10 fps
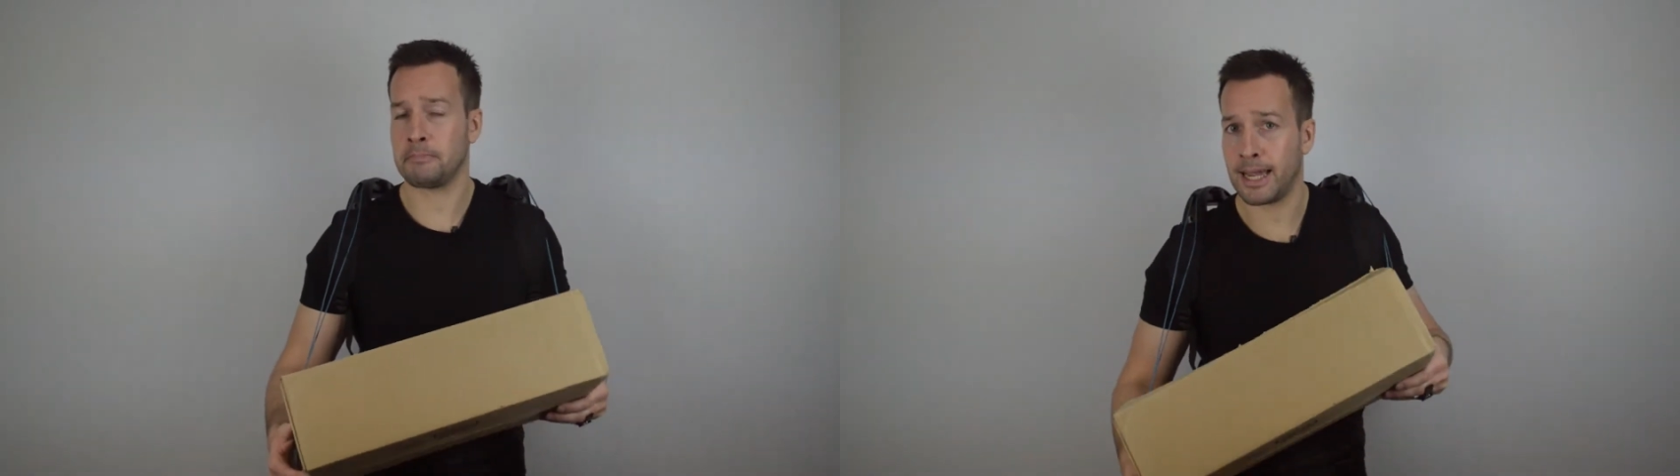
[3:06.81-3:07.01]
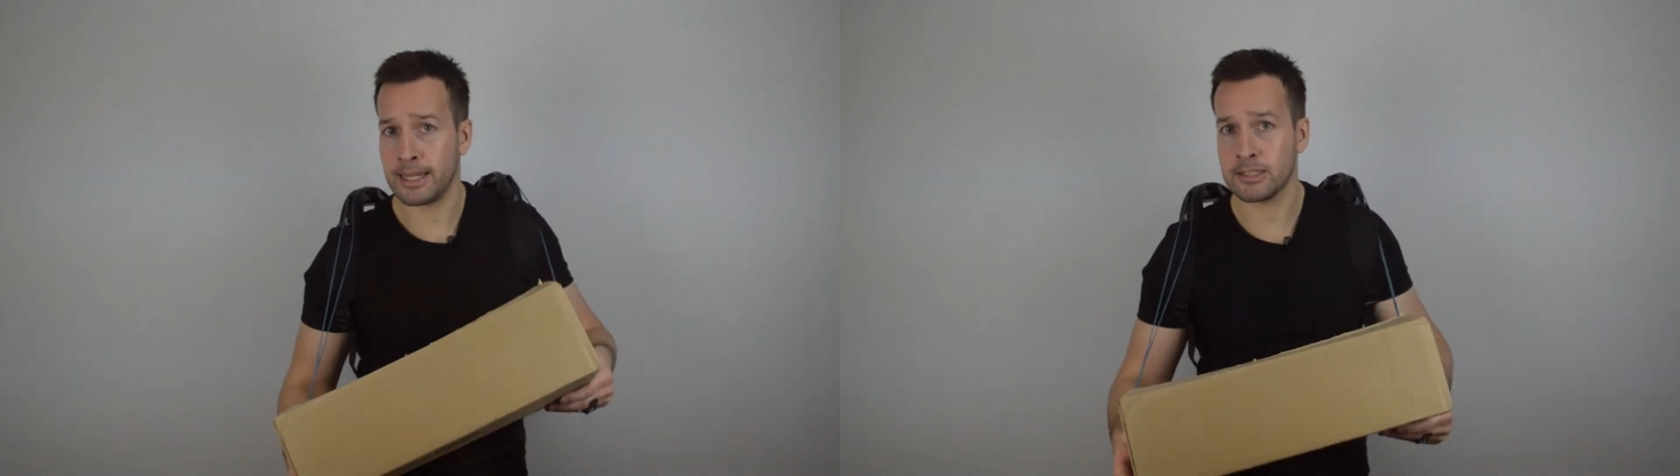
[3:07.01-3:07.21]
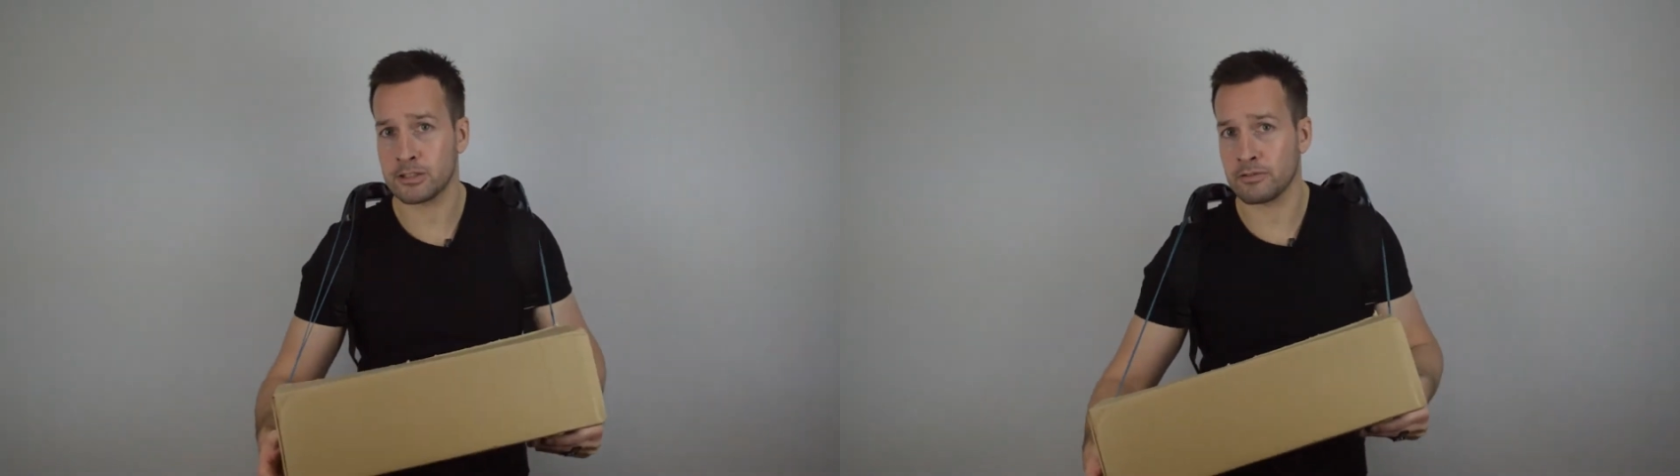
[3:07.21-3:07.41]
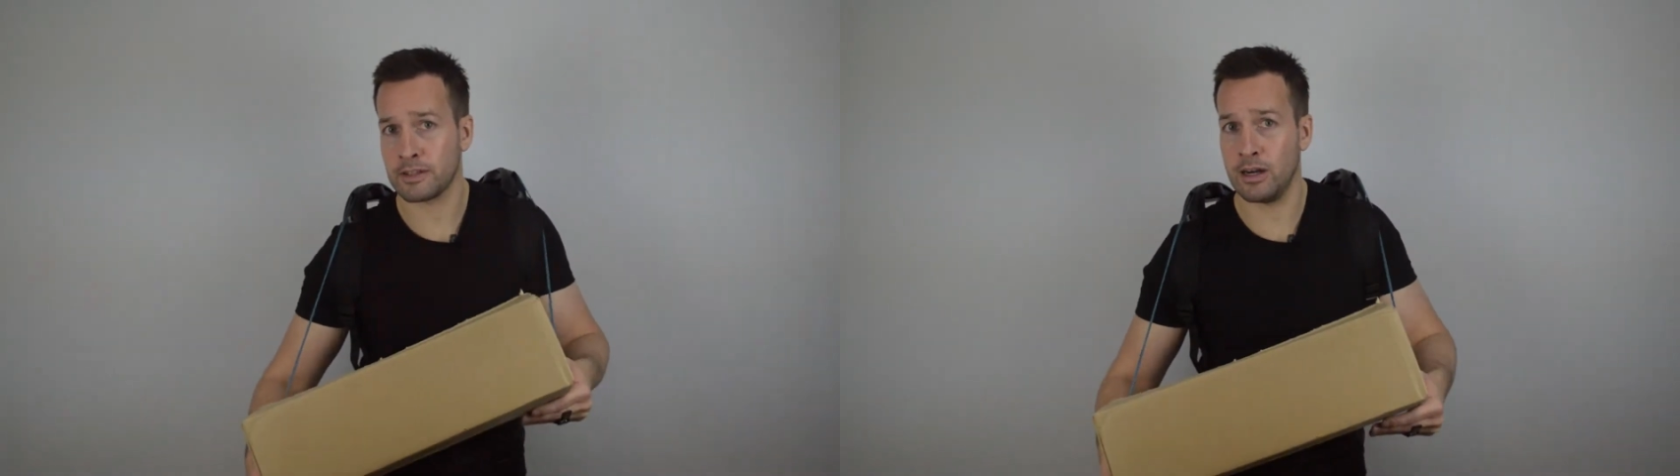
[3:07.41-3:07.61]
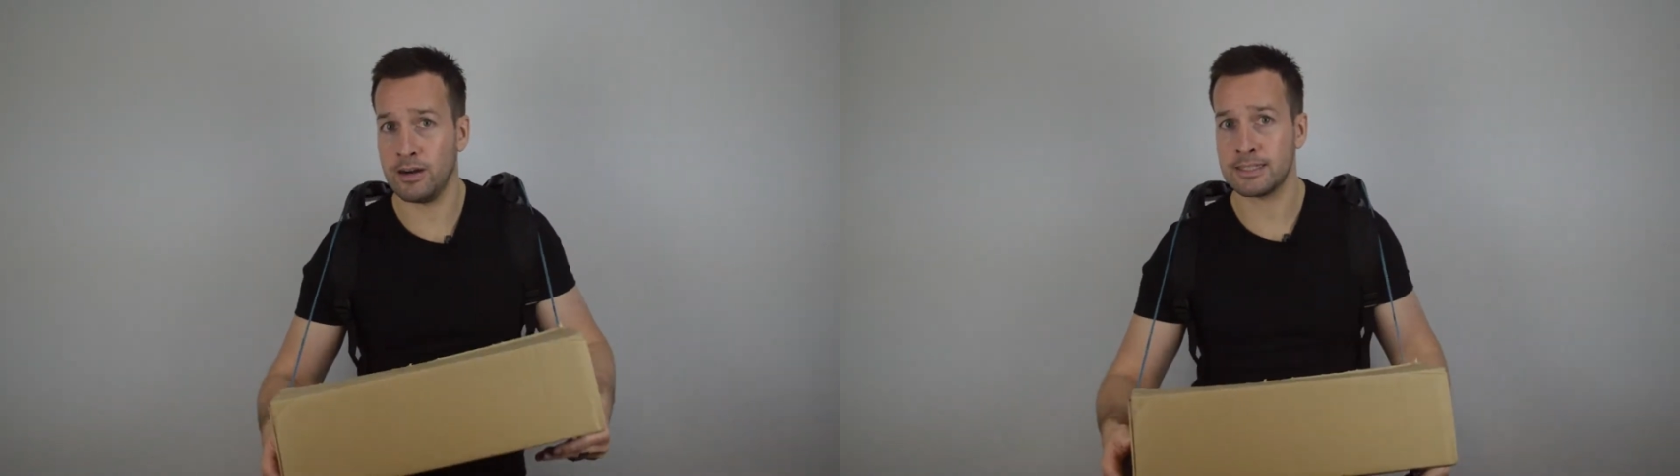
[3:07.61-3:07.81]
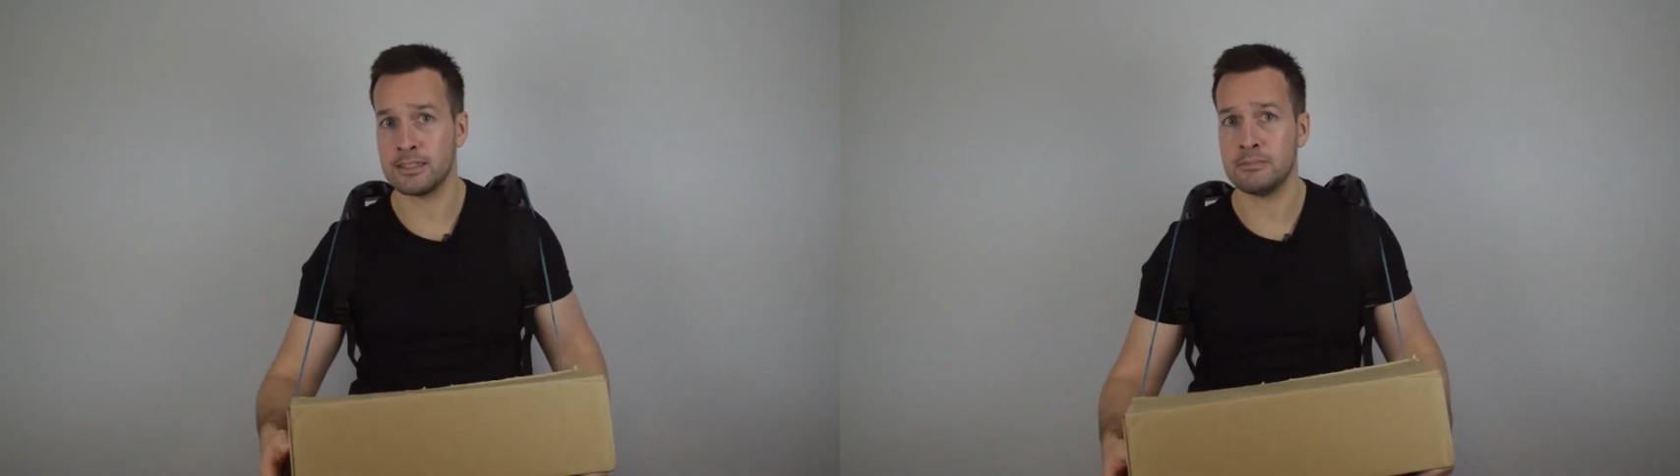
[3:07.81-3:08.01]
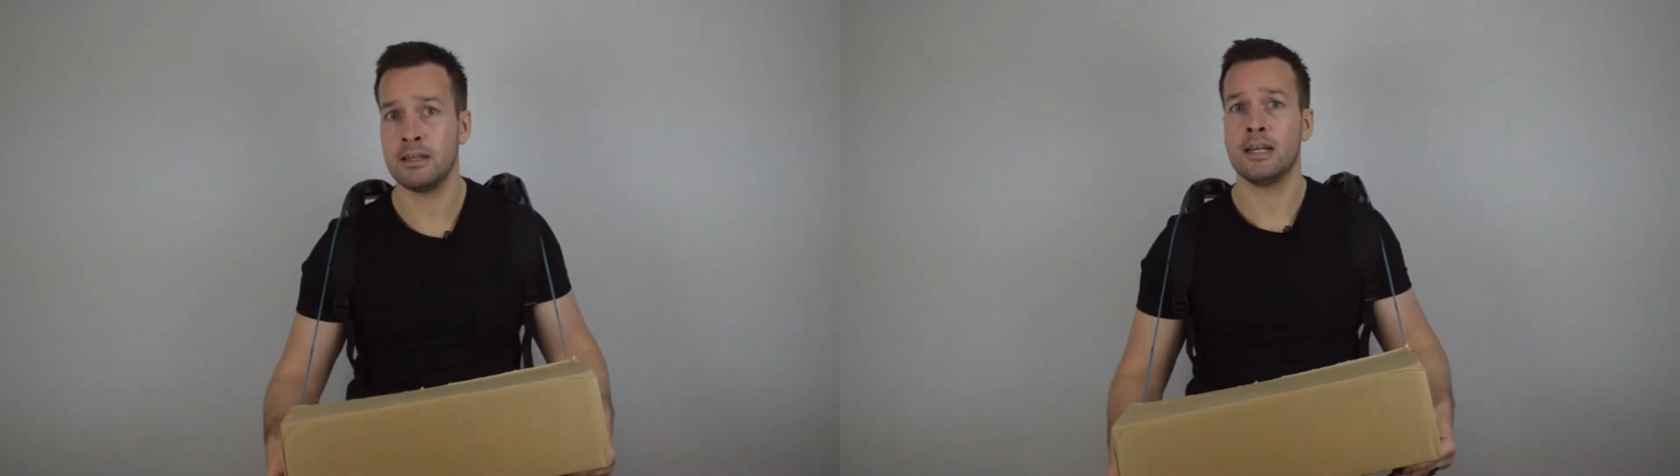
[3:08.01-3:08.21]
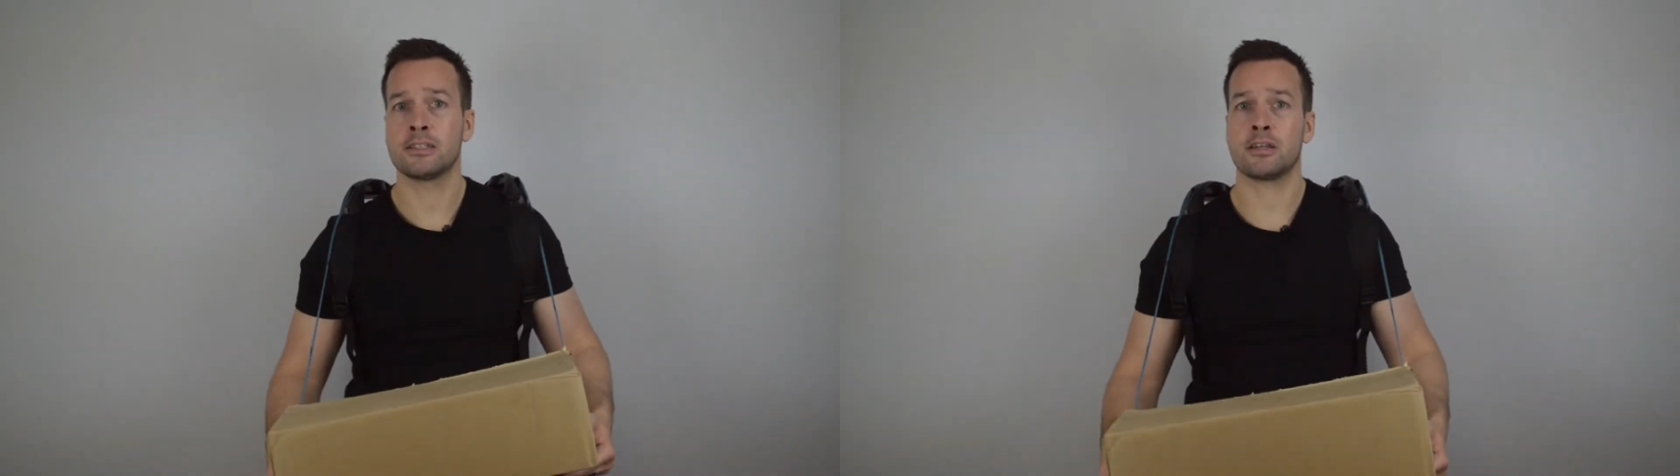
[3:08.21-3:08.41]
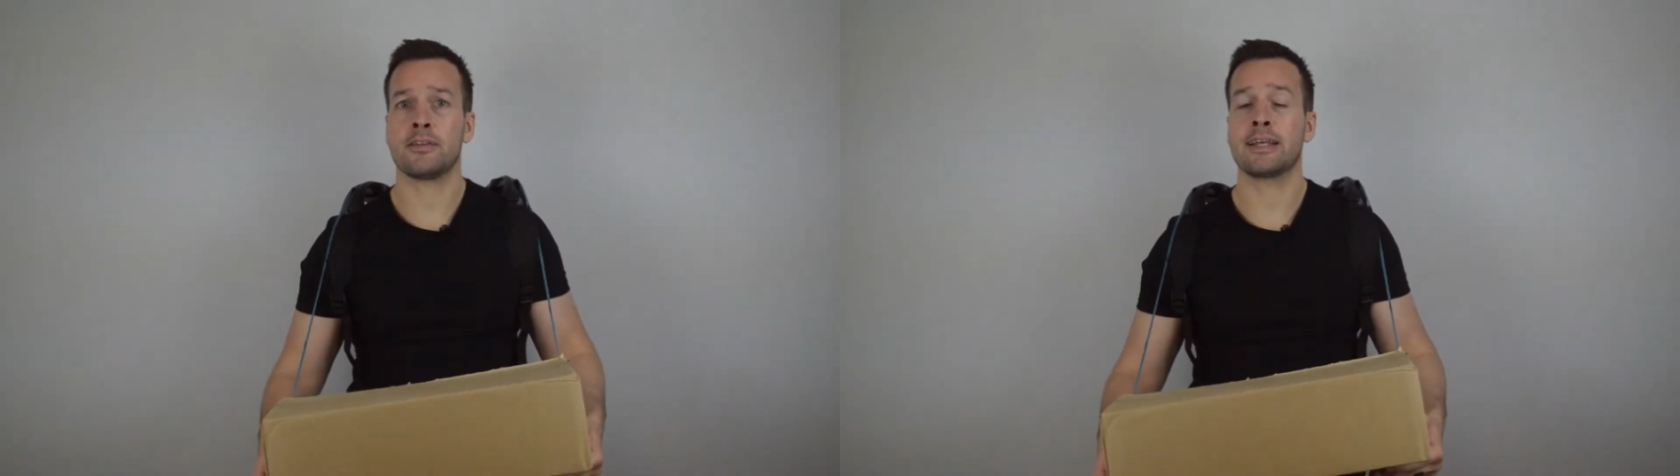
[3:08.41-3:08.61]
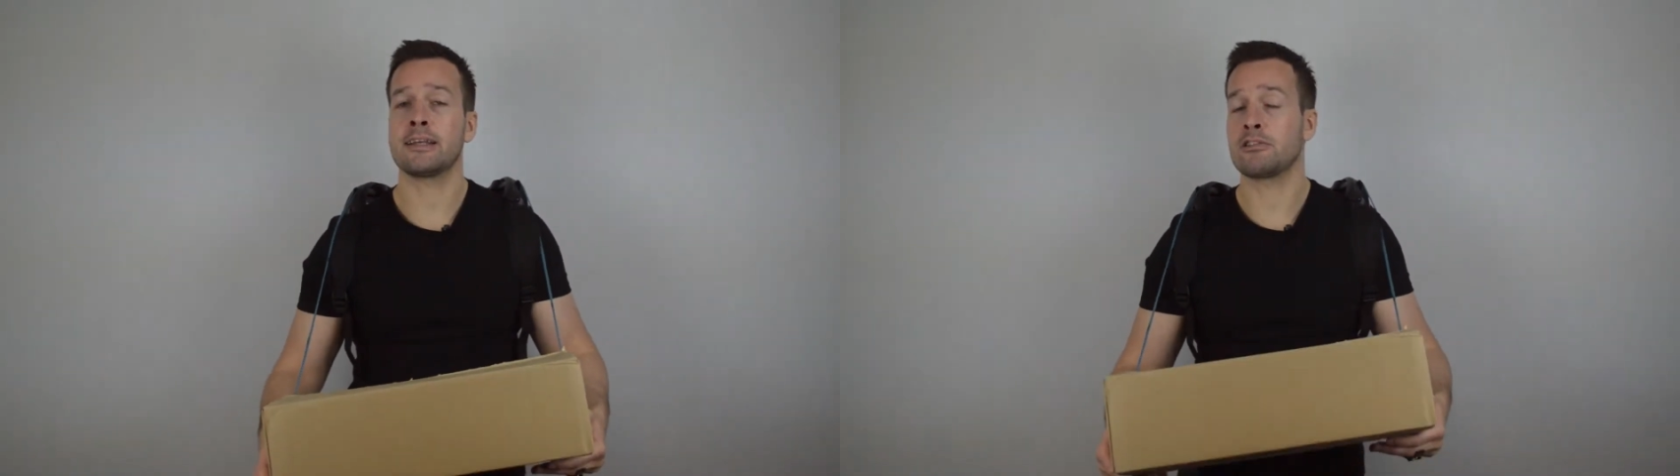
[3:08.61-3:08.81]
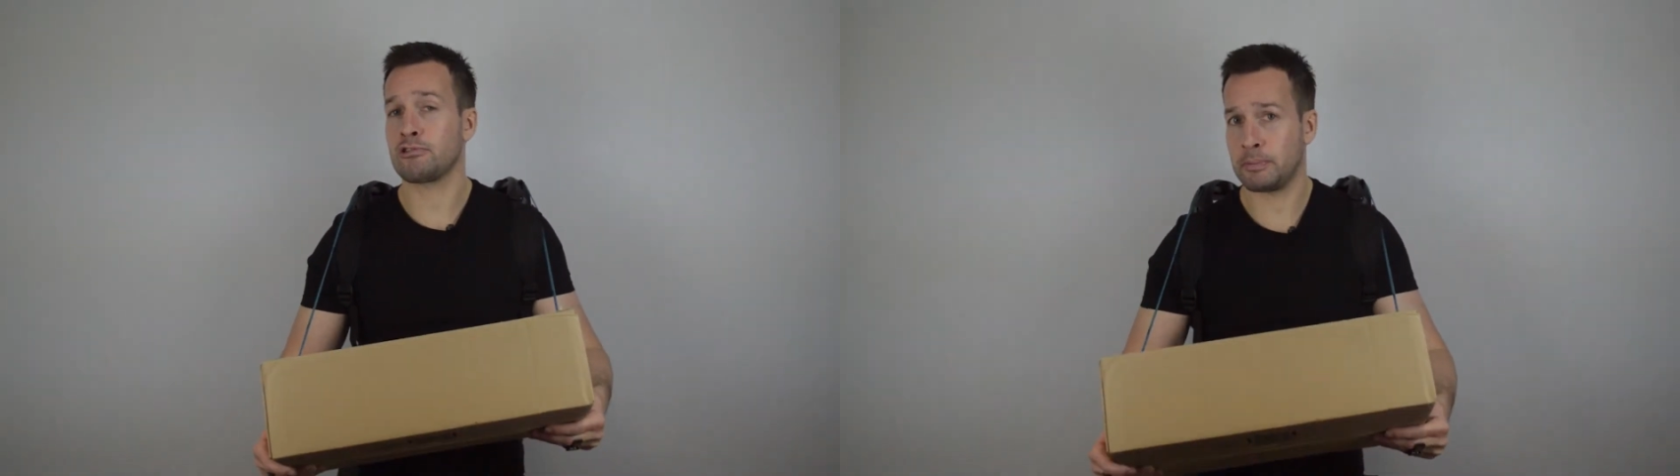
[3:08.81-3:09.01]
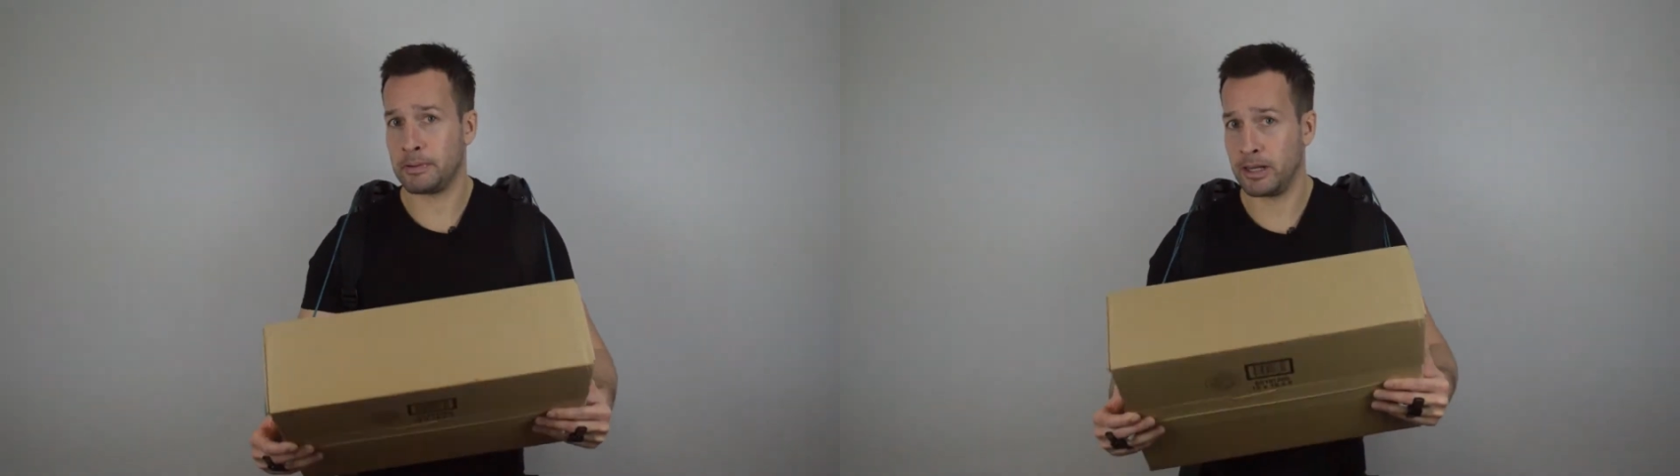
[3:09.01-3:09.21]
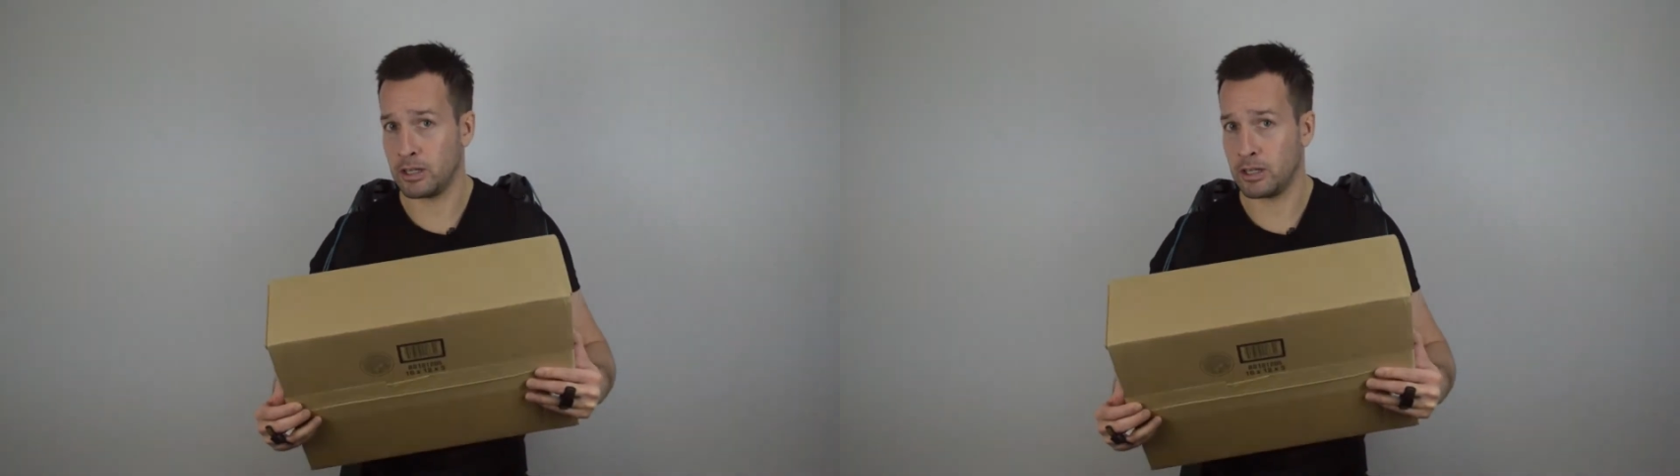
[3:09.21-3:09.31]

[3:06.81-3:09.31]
balance of the item so they can grip it